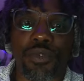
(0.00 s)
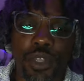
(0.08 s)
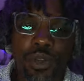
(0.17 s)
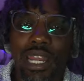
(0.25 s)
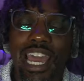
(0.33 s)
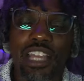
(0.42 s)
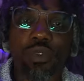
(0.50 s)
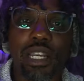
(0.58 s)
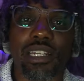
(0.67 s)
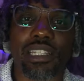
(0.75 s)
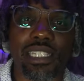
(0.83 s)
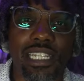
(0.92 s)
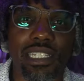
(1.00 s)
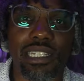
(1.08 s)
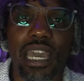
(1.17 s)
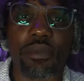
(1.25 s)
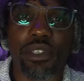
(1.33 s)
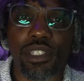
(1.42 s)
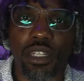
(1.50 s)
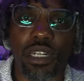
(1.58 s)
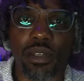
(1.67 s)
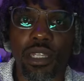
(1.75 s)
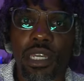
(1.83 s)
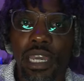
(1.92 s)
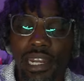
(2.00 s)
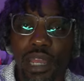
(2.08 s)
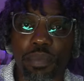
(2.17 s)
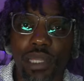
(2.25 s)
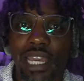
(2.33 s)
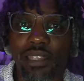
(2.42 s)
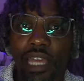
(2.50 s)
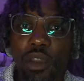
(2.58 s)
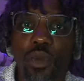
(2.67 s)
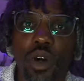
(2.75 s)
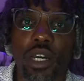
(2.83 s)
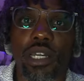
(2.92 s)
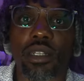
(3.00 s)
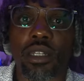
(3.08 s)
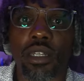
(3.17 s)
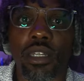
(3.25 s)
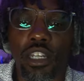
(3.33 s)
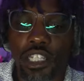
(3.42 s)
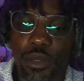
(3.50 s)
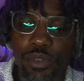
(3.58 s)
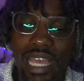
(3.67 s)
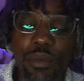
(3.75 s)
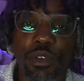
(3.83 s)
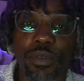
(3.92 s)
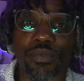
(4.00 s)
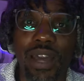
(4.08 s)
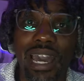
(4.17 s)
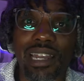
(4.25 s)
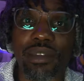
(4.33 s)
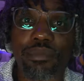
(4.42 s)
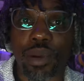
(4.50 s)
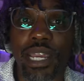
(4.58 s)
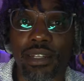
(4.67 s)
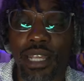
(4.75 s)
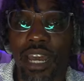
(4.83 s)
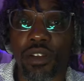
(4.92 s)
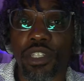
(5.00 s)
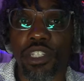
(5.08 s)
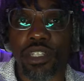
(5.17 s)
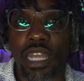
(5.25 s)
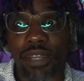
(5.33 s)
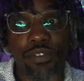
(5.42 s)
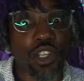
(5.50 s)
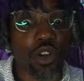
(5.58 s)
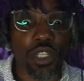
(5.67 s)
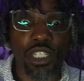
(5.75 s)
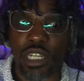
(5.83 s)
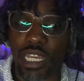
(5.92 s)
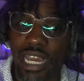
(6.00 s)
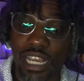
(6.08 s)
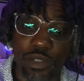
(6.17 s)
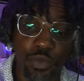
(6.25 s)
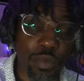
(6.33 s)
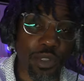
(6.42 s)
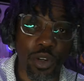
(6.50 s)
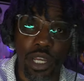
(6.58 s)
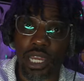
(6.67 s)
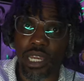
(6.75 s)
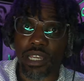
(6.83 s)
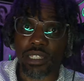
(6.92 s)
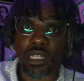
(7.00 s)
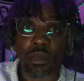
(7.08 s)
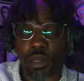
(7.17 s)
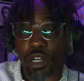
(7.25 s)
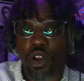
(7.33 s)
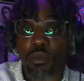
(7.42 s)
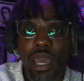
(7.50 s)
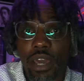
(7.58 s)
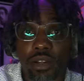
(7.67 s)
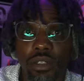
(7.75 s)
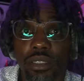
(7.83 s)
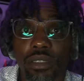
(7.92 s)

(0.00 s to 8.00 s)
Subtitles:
The last regular season game, the Sun, and they played, they won. Because she was able to finally break down Dejanay, even though Dejanay got some rips on her ass. But it don't matter.